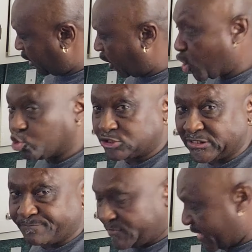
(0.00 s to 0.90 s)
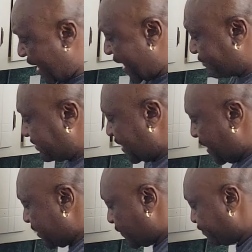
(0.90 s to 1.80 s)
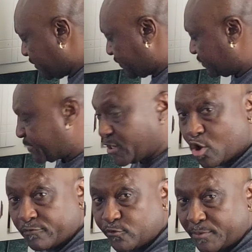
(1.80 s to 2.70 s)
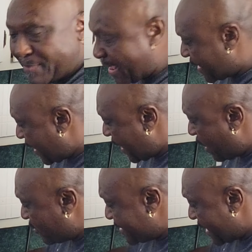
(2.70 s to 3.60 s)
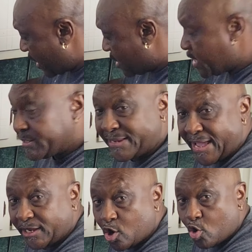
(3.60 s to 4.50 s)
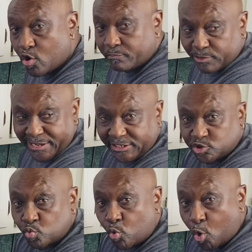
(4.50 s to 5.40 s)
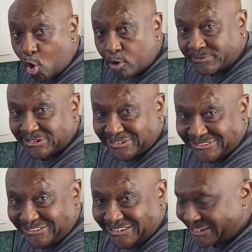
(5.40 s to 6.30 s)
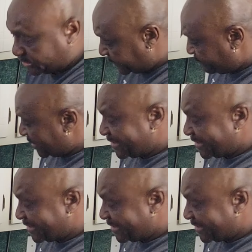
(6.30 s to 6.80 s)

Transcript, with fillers: close it, and I'm telling you, this has been on for about an hour now. That cornbread is warm to the touch.